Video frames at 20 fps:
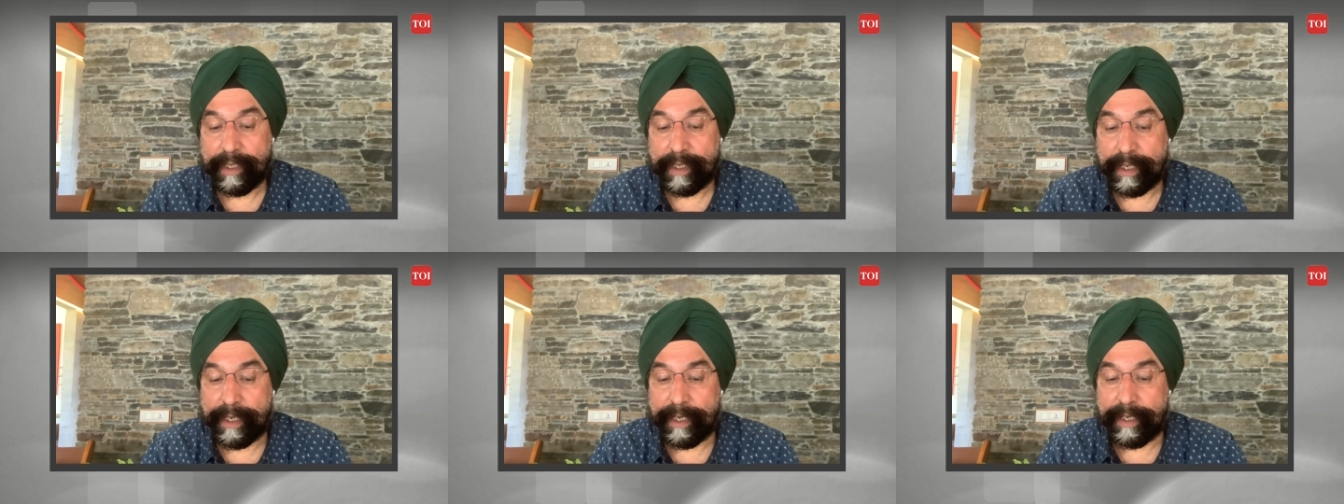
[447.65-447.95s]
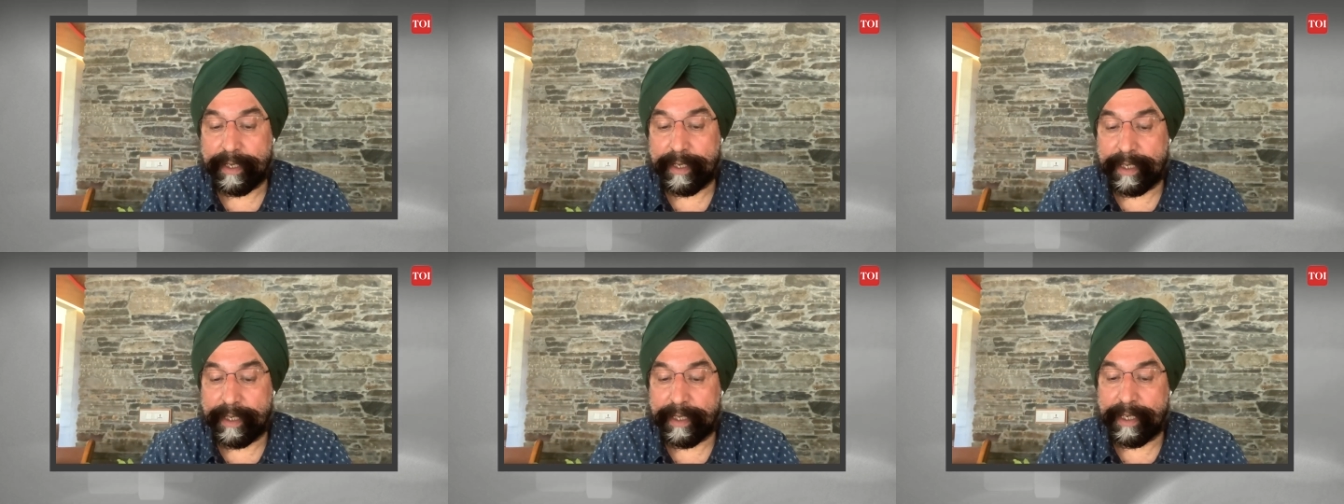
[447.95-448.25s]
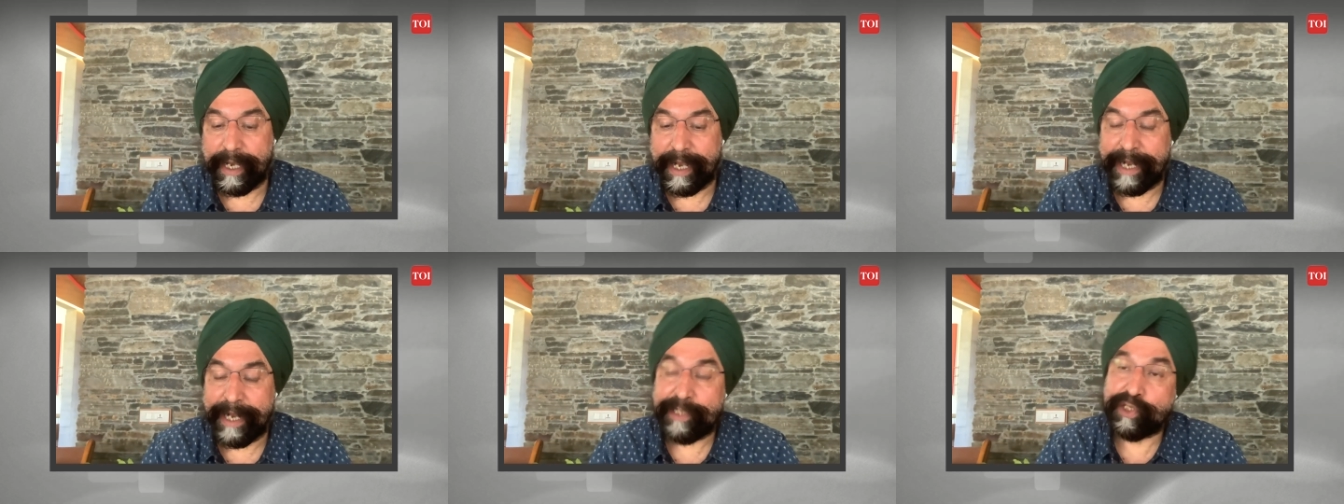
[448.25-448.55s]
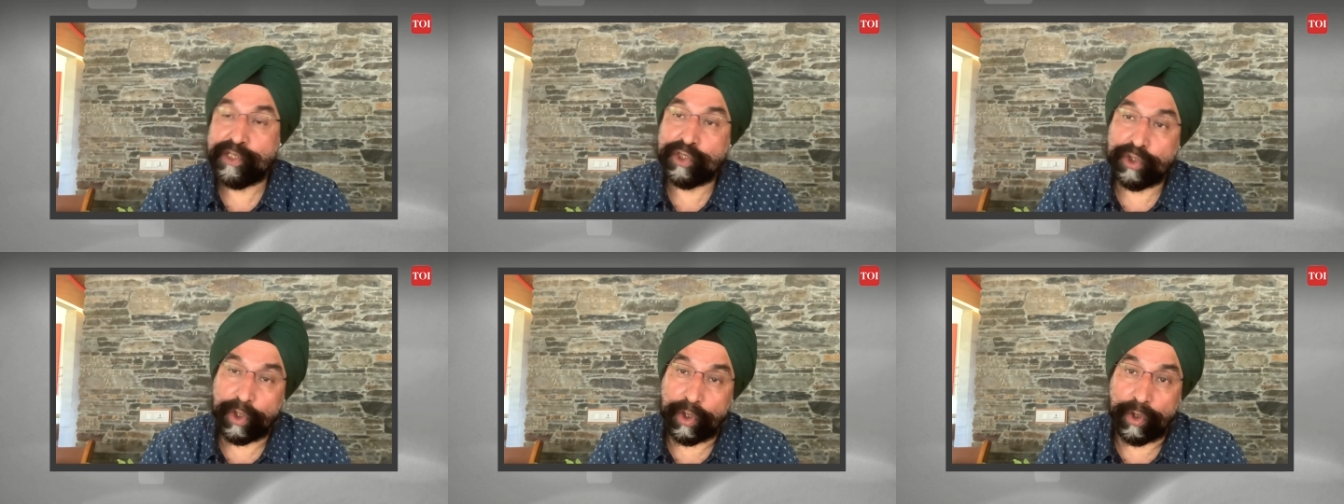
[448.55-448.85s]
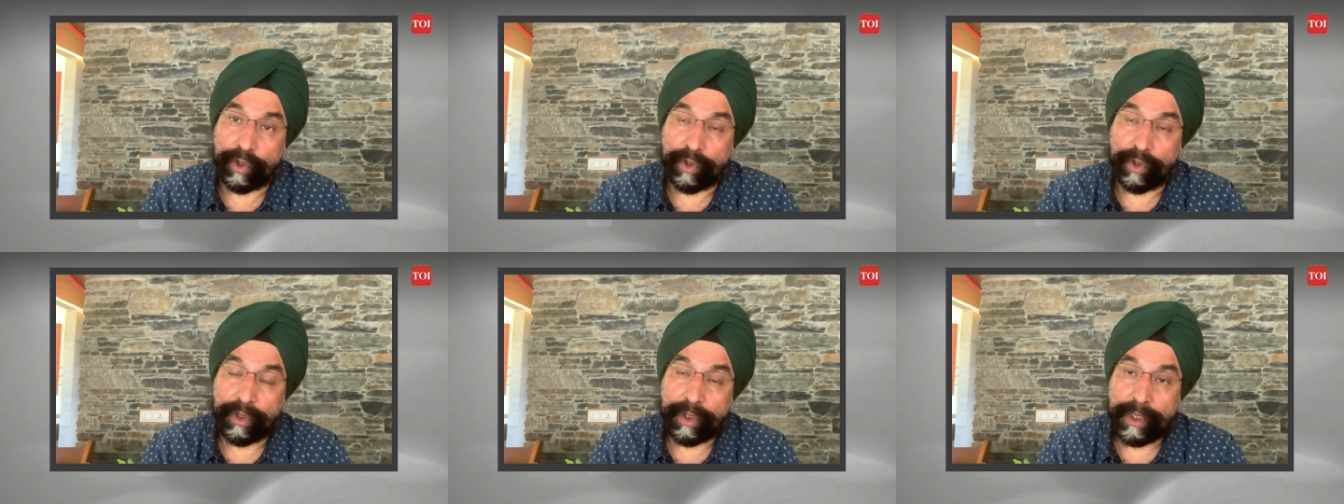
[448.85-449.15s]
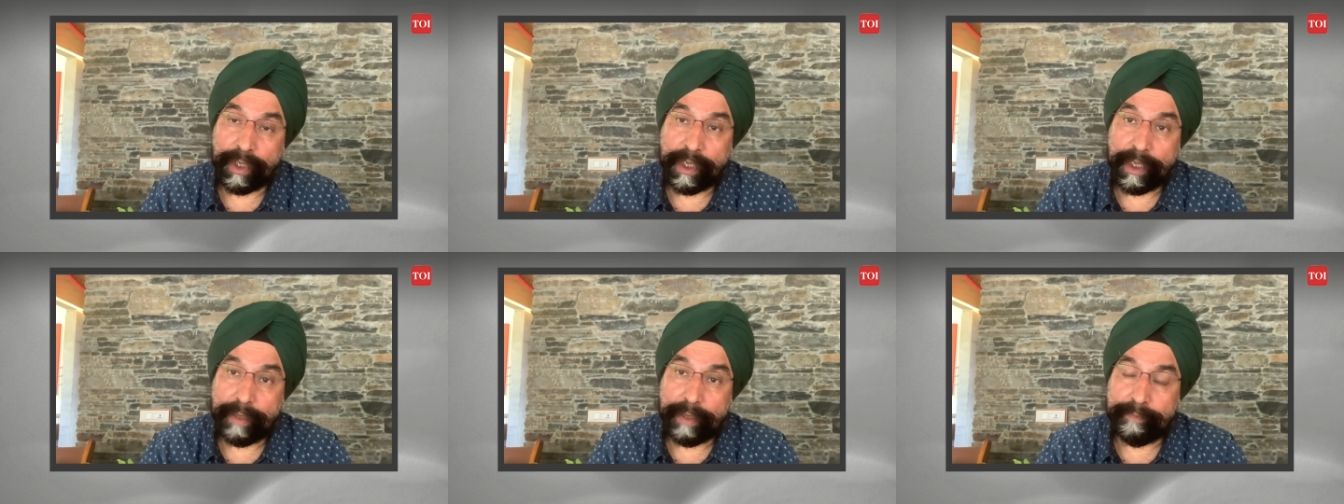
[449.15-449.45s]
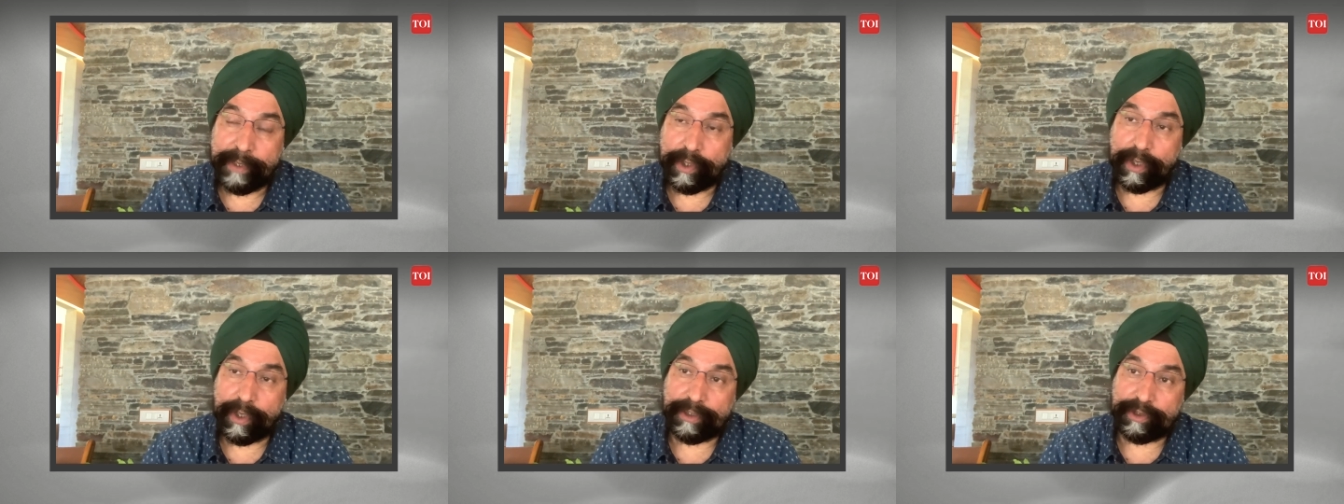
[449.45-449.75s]
And also,
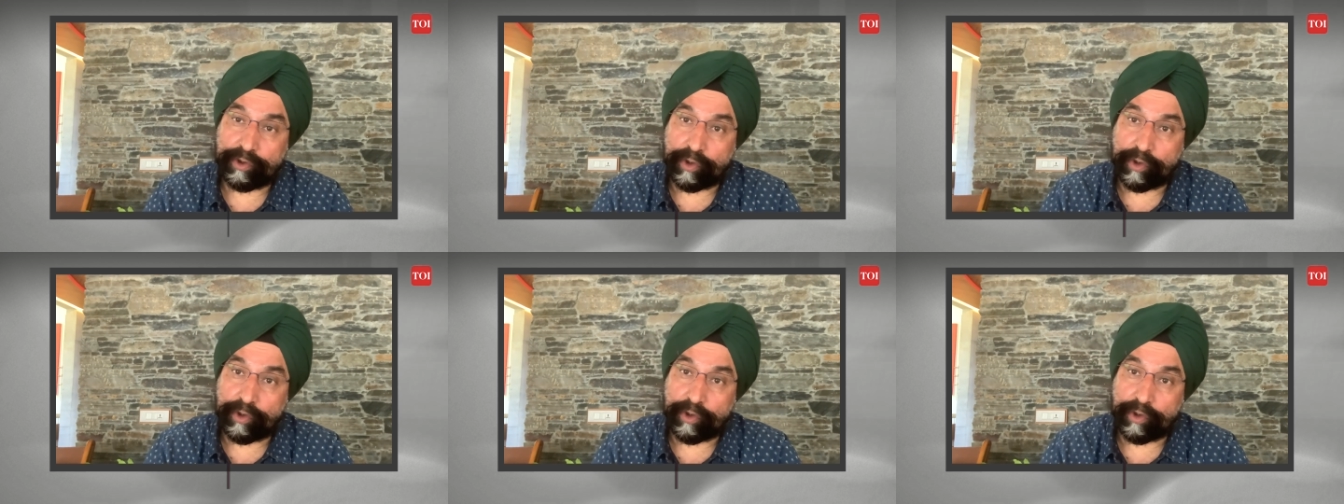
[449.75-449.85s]
because